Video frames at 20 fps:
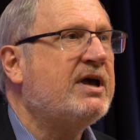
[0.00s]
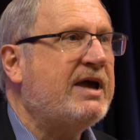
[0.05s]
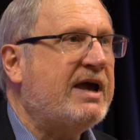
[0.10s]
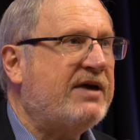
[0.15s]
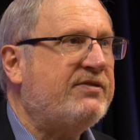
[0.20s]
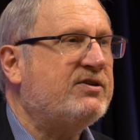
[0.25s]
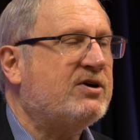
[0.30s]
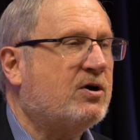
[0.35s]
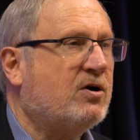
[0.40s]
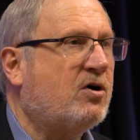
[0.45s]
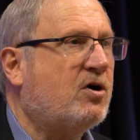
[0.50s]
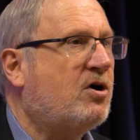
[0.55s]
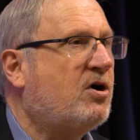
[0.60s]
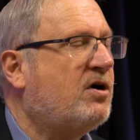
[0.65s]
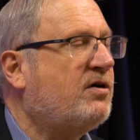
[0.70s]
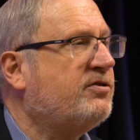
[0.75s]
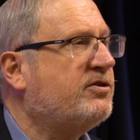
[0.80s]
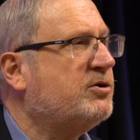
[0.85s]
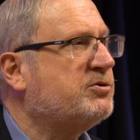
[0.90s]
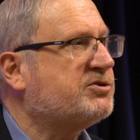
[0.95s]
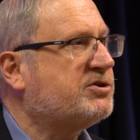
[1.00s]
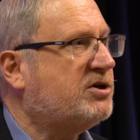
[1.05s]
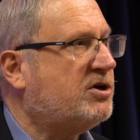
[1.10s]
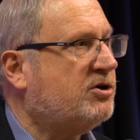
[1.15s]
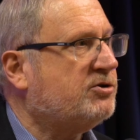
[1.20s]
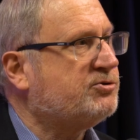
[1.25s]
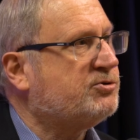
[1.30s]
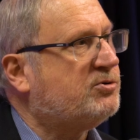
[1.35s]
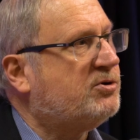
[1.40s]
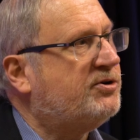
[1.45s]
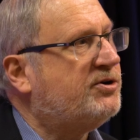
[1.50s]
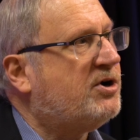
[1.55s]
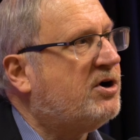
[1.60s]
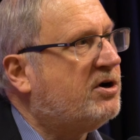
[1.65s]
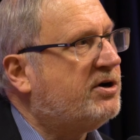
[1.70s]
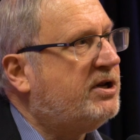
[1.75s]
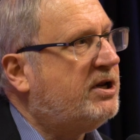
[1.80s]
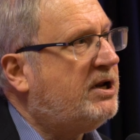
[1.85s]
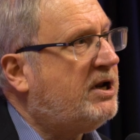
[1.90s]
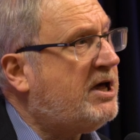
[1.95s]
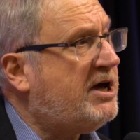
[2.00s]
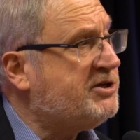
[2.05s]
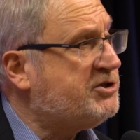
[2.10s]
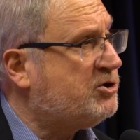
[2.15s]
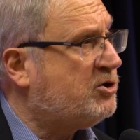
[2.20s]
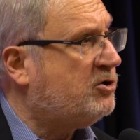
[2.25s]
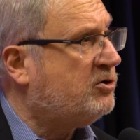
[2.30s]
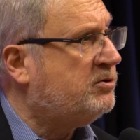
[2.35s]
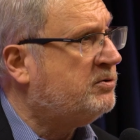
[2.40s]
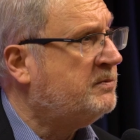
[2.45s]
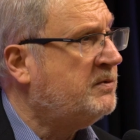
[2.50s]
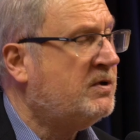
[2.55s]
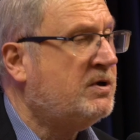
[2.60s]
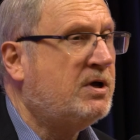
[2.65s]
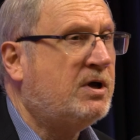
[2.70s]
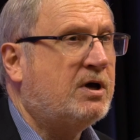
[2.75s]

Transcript: and there are all those cultural and archaeological